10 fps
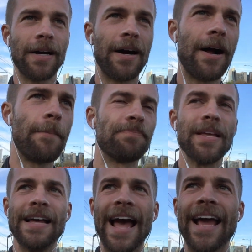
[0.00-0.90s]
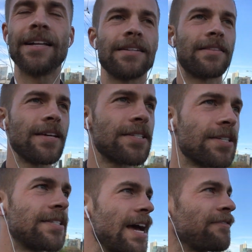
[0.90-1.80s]
Um, and this
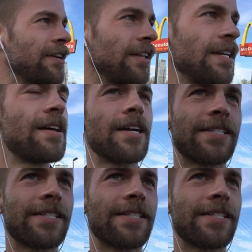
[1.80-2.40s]
is definitely not